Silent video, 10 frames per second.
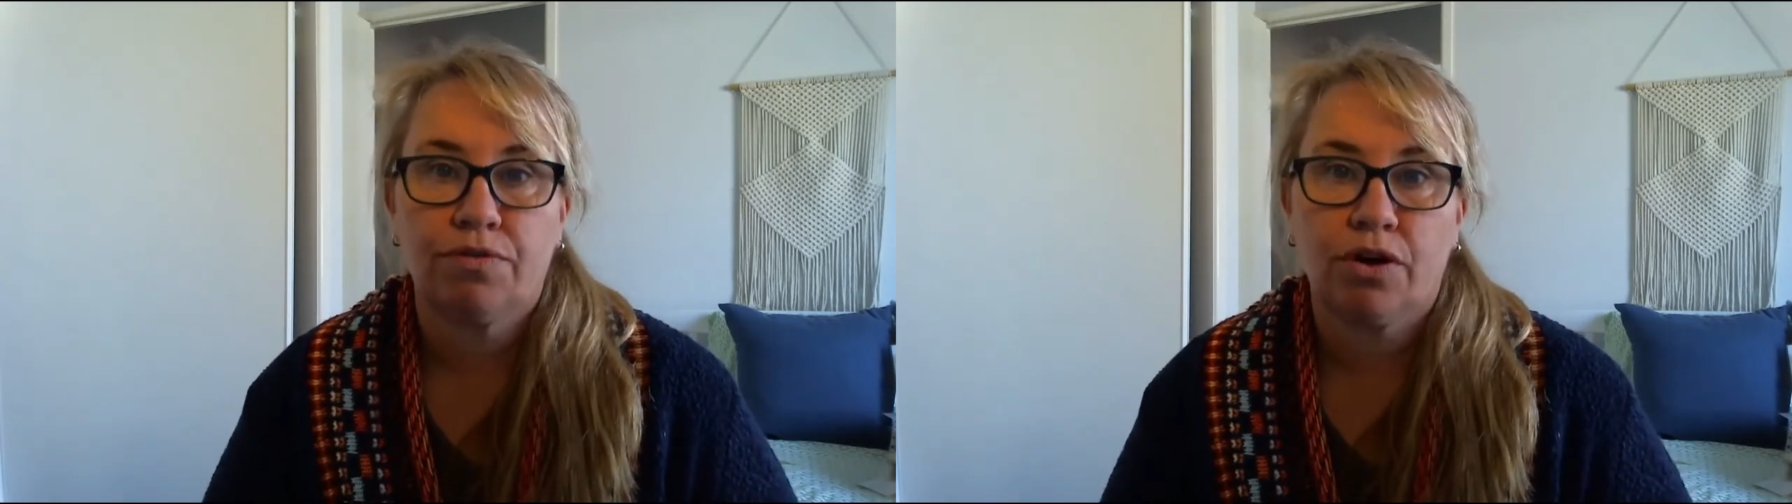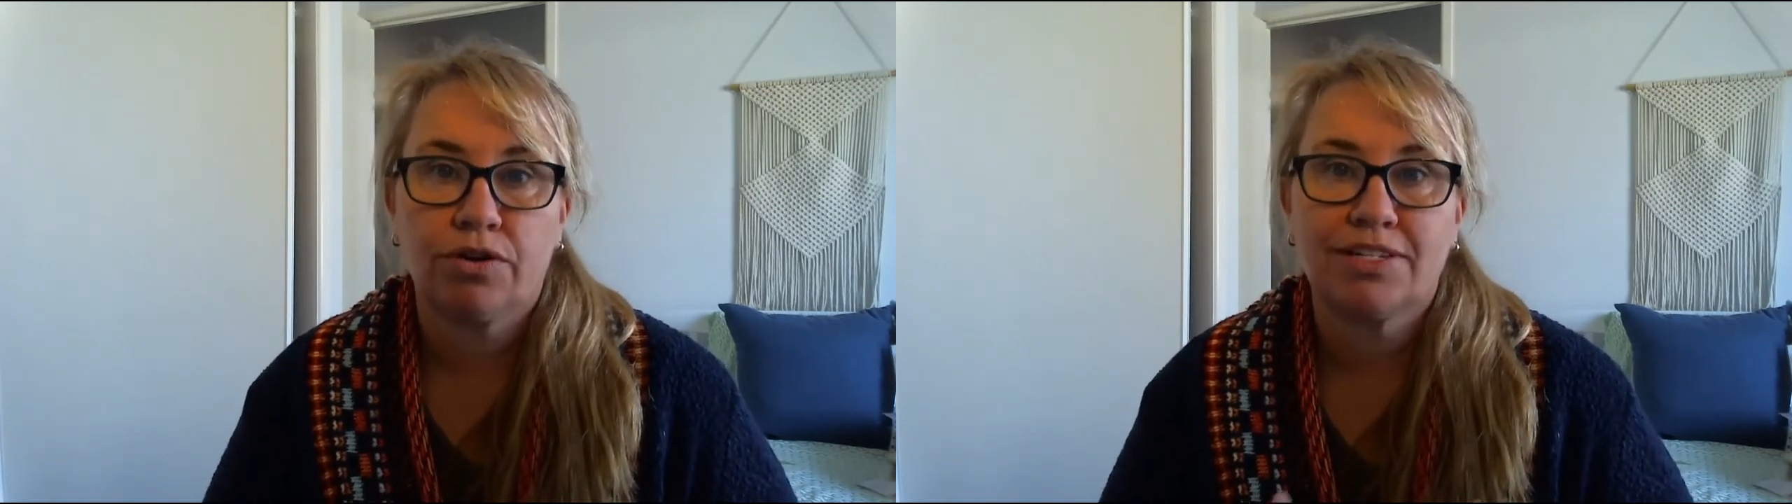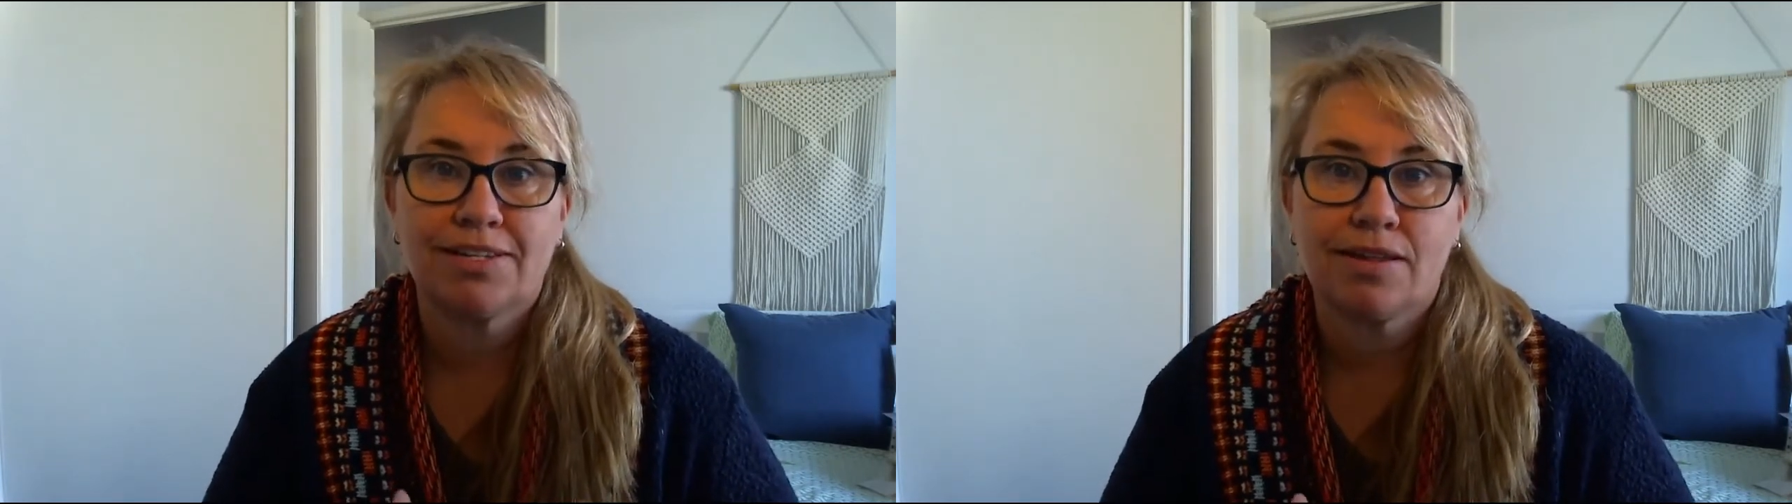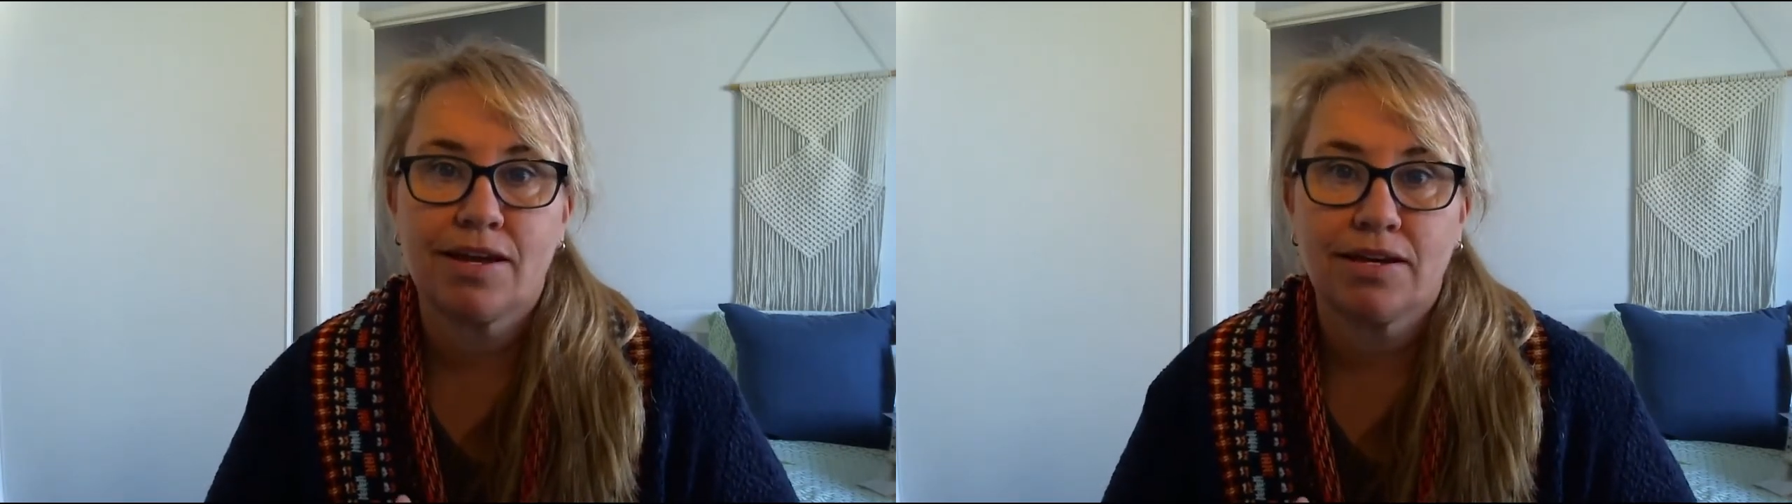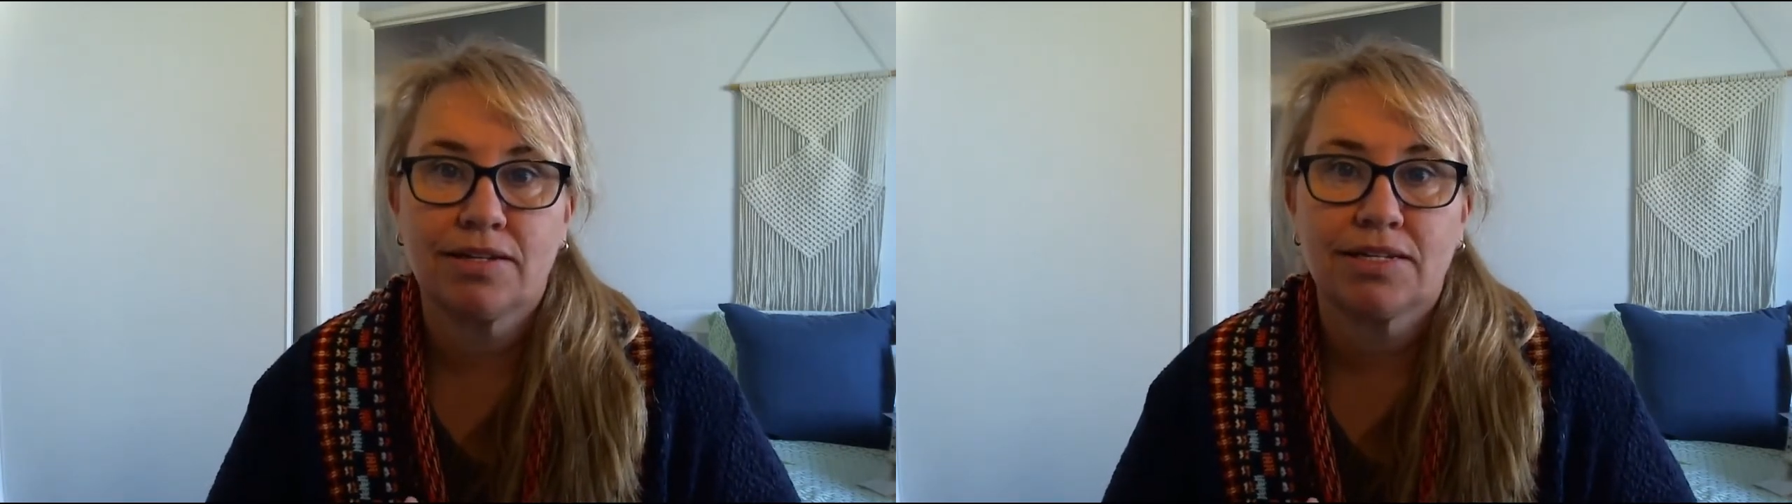those
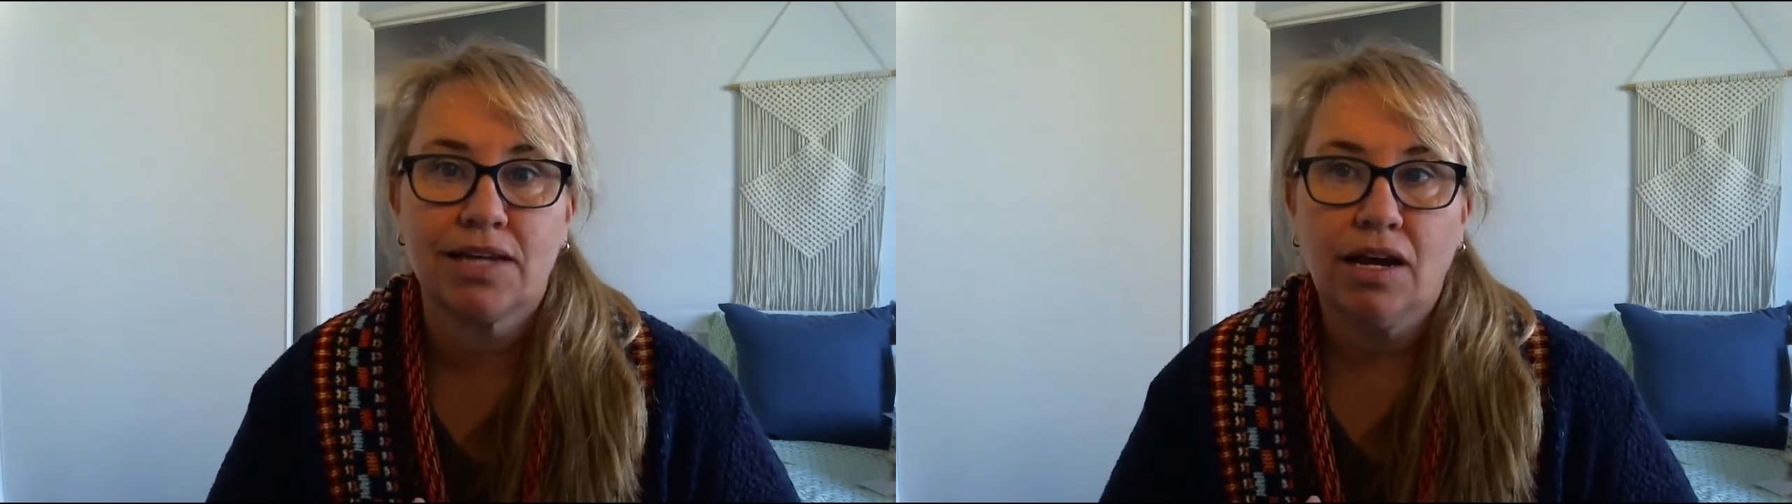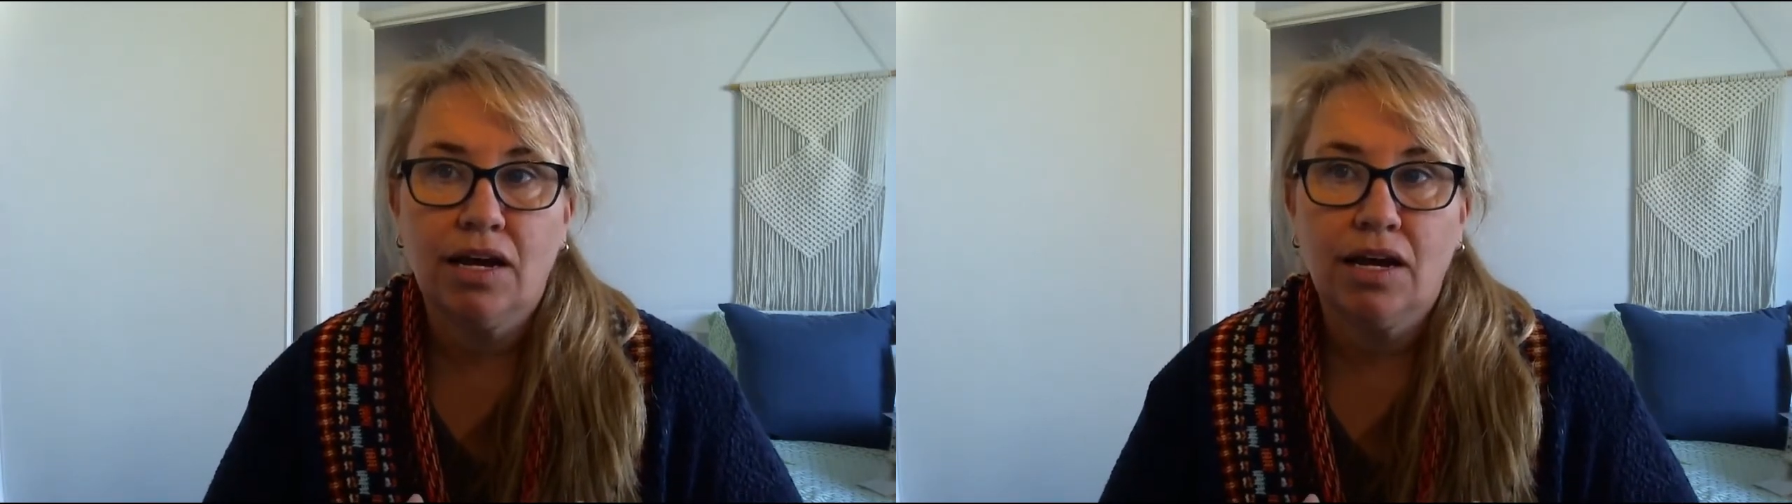things